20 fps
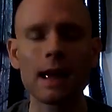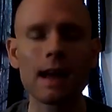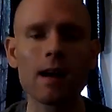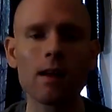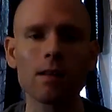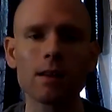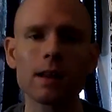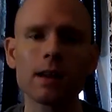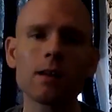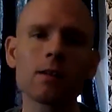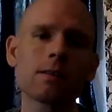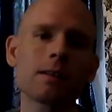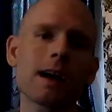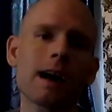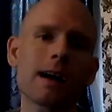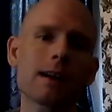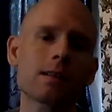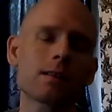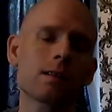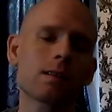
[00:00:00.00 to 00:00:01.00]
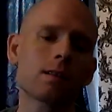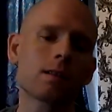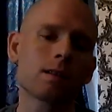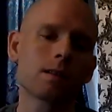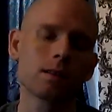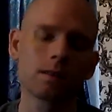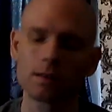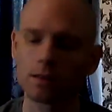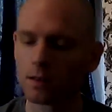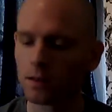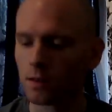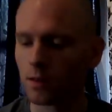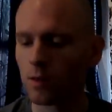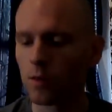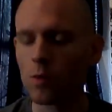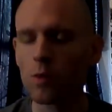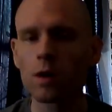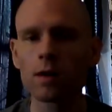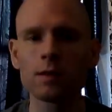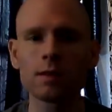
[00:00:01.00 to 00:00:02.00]
tail, ear docked,
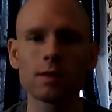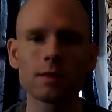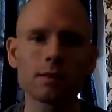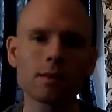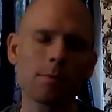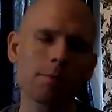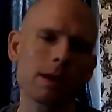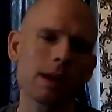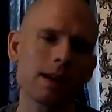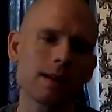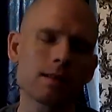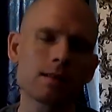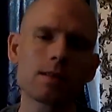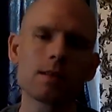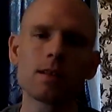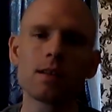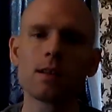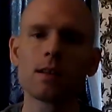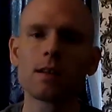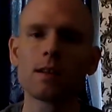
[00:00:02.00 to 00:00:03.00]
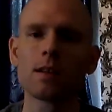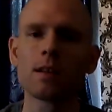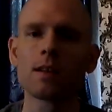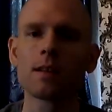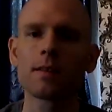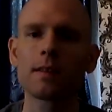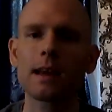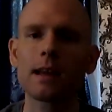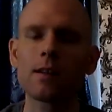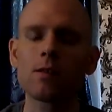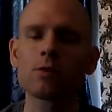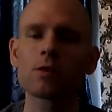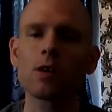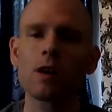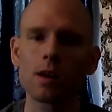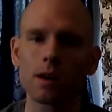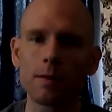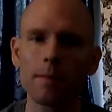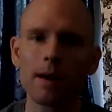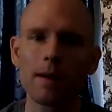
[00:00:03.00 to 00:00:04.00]
horned, debeaked. They don't
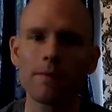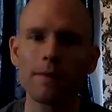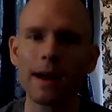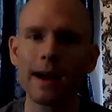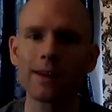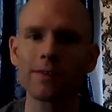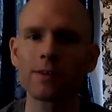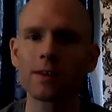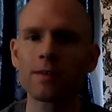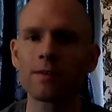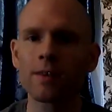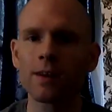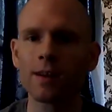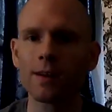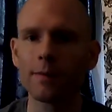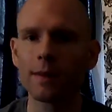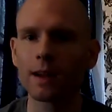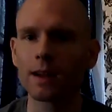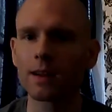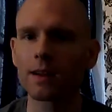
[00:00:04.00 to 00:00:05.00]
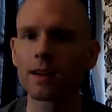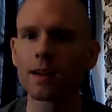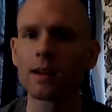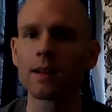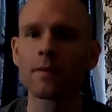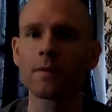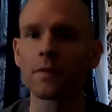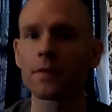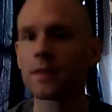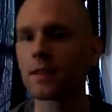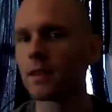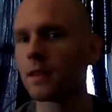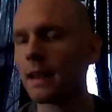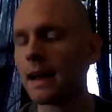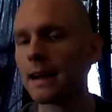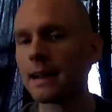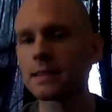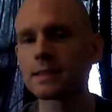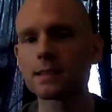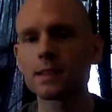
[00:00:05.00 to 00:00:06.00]
talk about factory farming.
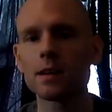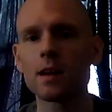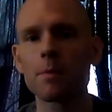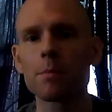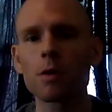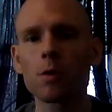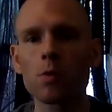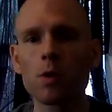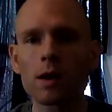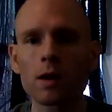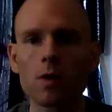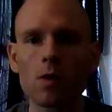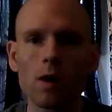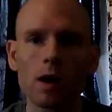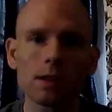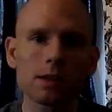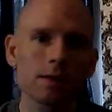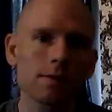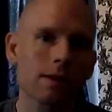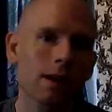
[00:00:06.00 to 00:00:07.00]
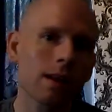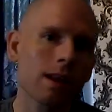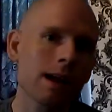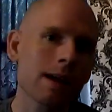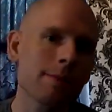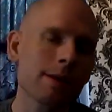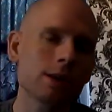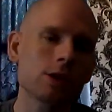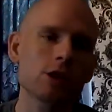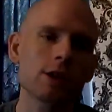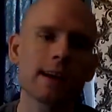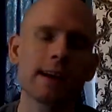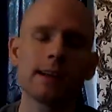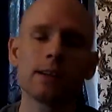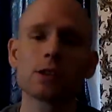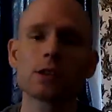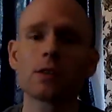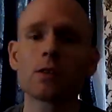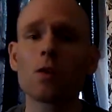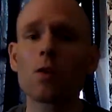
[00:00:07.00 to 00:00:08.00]
That it's the number one cause of climate
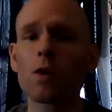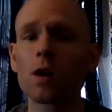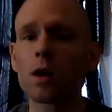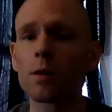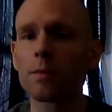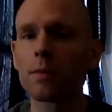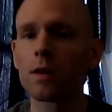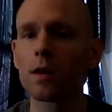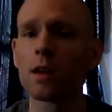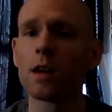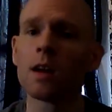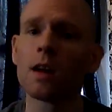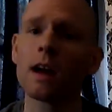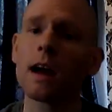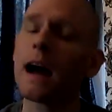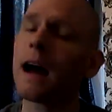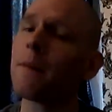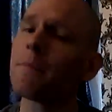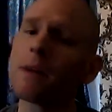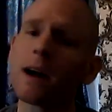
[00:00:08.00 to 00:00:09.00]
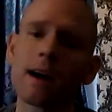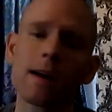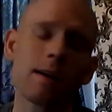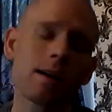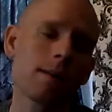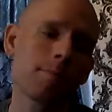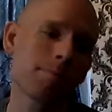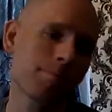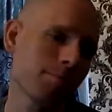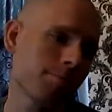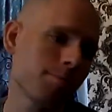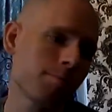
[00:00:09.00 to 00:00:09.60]
change and horrible. I'm not